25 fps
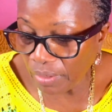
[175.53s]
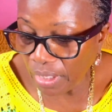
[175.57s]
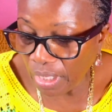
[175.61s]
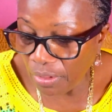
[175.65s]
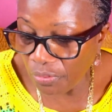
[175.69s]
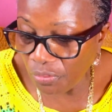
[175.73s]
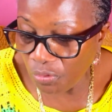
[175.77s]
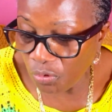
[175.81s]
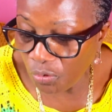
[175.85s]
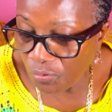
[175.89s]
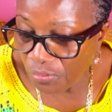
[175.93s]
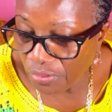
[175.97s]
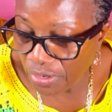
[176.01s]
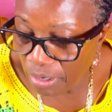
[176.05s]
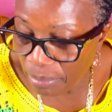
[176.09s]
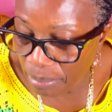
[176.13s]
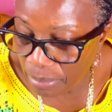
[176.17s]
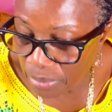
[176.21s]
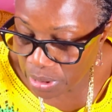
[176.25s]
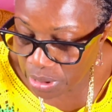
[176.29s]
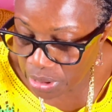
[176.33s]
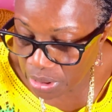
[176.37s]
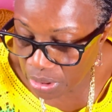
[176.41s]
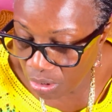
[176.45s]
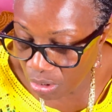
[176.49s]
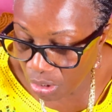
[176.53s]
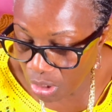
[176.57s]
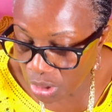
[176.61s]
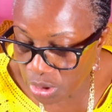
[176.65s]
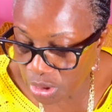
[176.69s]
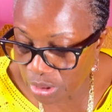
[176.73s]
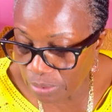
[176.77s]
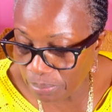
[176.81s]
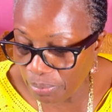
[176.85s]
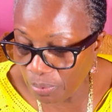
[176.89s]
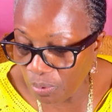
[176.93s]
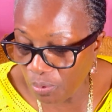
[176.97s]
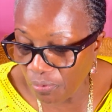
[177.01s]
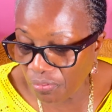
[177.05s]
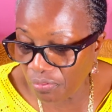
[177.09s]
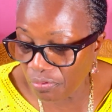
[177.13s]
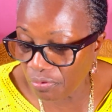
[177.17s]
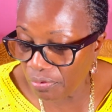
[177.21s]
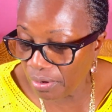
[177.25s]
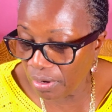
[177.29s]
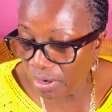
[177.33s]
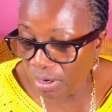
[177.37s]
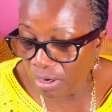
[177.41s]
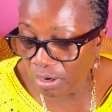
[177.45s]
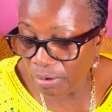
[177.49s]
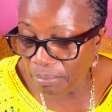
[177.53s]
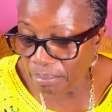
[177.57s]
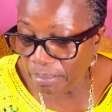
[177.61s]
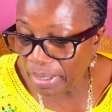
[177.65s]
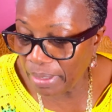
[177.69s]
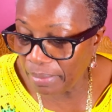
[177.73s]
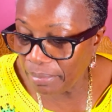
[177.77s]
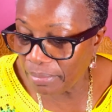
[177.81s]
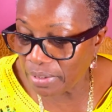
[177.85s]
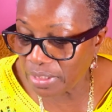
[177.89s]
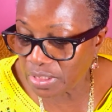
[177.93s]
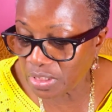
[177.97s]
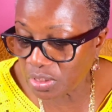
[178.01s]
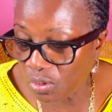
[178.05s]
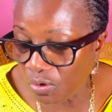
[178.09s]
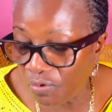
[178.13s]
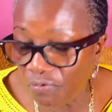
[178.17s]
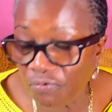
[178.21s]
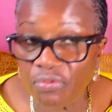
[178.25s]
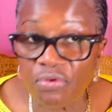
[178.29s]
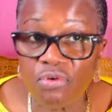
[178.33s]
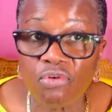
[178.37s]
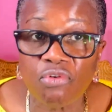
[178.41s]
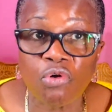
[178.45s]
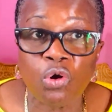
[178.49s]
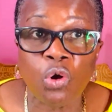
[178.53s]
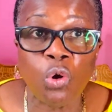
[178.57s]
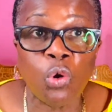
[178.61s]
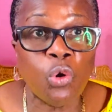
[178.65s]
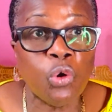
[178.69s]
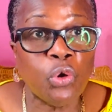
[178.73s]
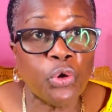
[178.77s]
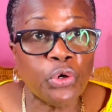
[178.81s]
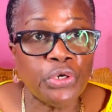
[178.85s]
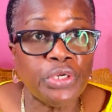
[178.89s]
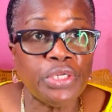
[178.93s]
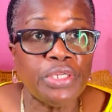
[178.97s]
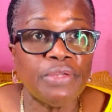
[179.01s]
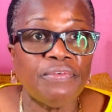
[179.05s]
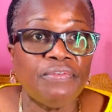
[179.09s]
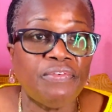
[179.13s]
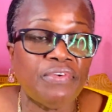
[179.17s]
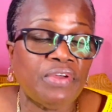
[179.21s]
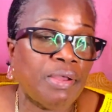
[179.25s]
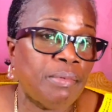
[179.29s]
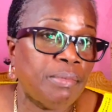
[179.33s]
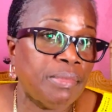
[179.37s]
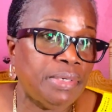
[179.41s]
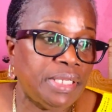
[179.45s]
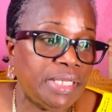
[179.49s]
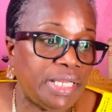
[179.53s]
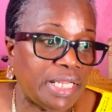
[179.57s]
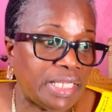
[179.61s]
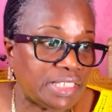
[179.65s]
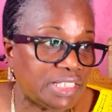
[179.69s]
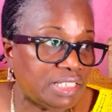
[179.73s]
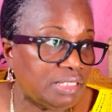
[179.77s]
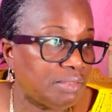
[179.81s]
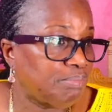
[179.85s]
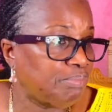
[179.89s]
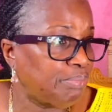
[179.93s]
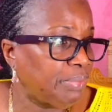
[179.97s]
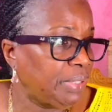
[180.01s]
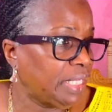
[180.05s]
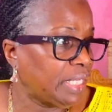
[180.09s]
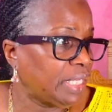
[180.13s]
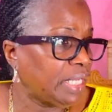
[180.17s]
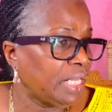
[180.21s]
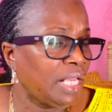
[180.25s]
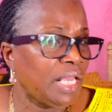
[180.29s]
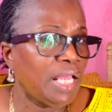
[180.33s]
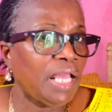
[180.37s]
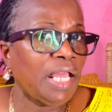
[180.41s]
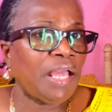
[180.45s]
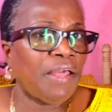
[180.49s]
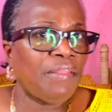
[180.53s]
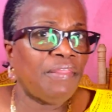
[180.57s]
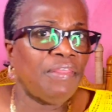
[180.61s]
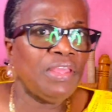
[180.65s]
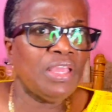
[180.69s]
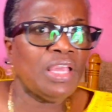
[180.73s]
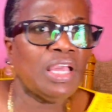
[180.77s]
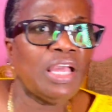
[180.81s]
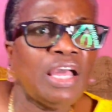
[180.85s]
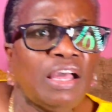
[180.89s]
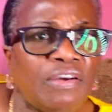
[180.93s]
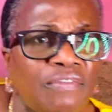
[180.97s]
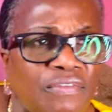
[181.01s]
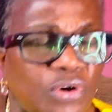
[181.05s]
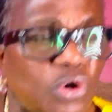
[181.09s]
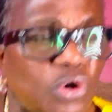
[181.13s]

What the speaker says: Though they are much larger, both are members of the gourd family. That's a big, I think I have a